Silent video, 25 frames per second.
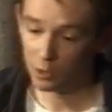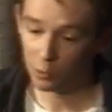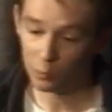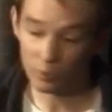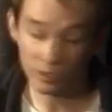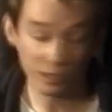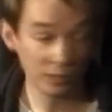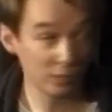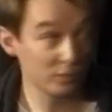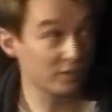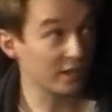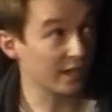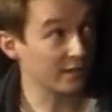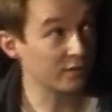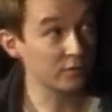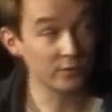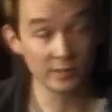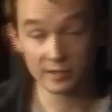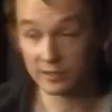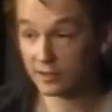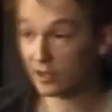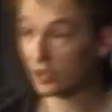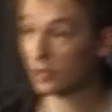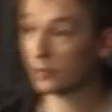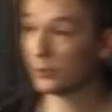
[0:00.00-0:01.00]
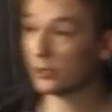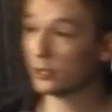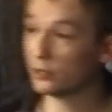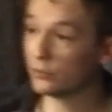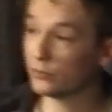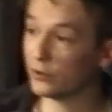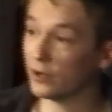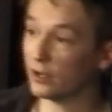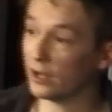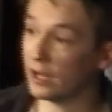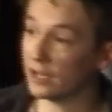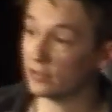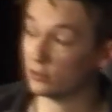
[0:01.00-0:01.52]
We use S3 and Dynamo
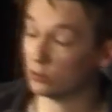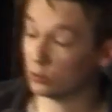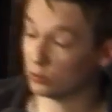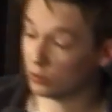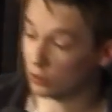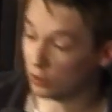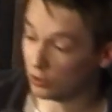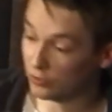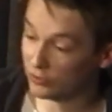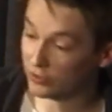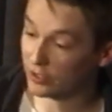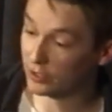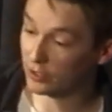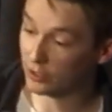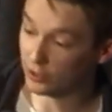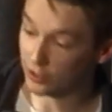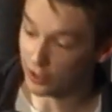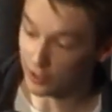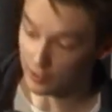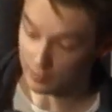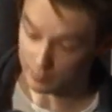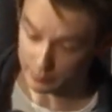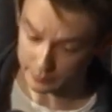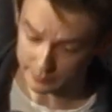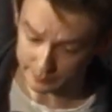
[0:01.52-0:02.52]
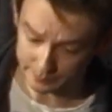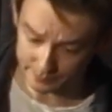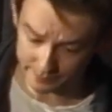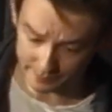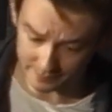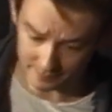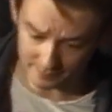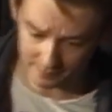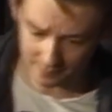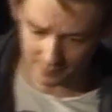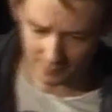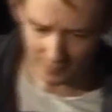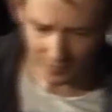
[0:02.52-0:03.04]
for actual content lookup,
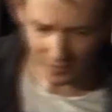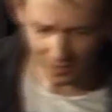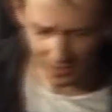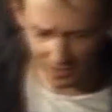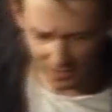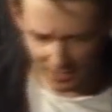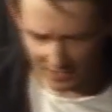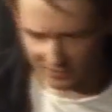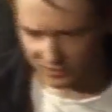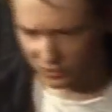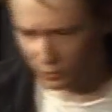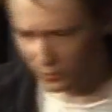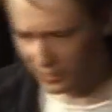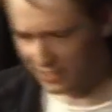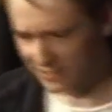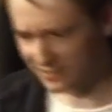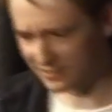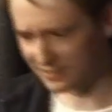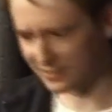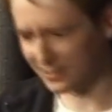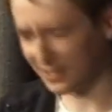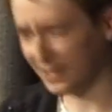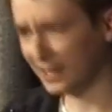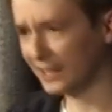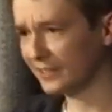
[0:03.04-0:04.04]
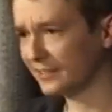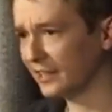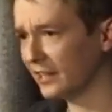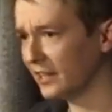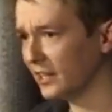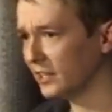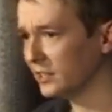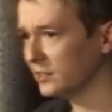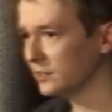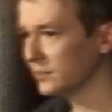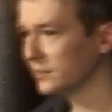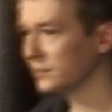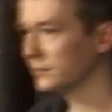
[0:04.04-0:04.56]
SQS and
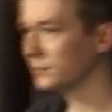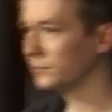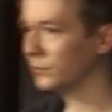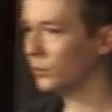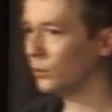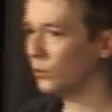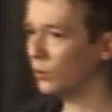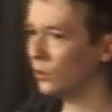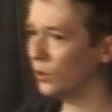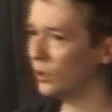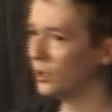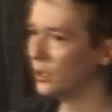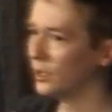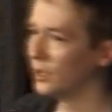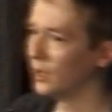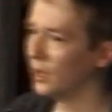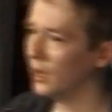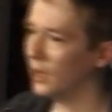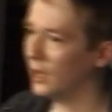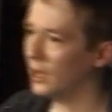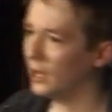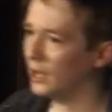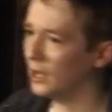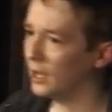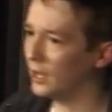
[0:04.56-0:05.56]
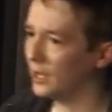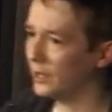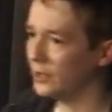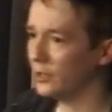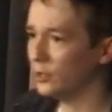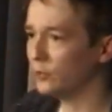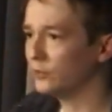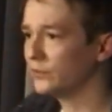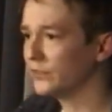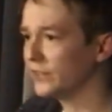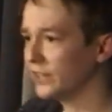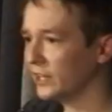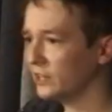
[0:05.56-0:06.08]
SNS for
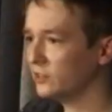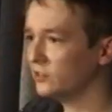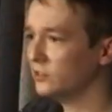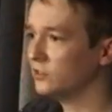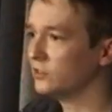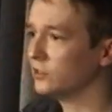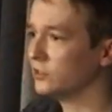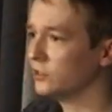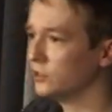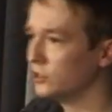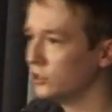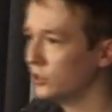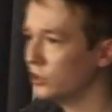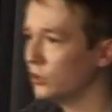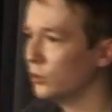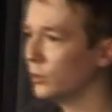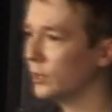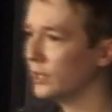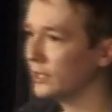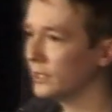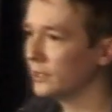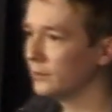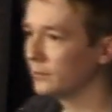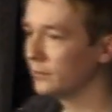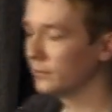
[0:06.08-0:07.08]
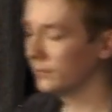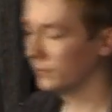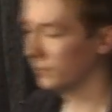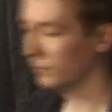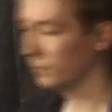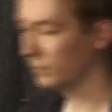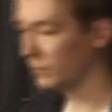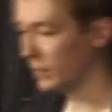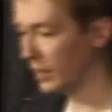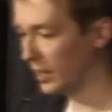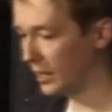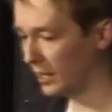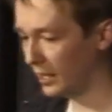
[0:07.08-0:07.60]
notifications and queuing
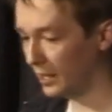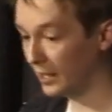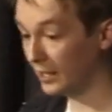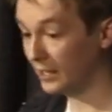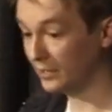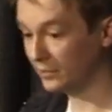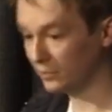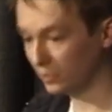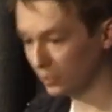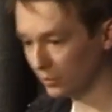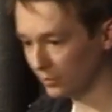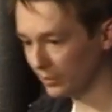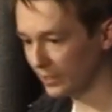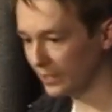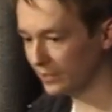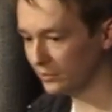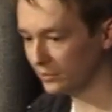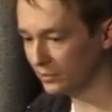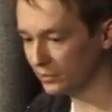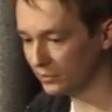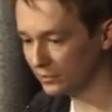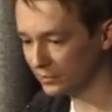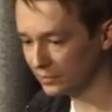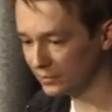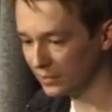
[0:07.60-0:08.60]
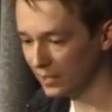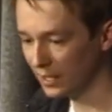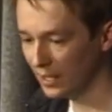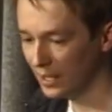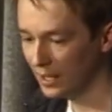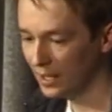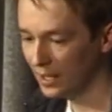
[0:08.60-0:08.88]
into the renderers,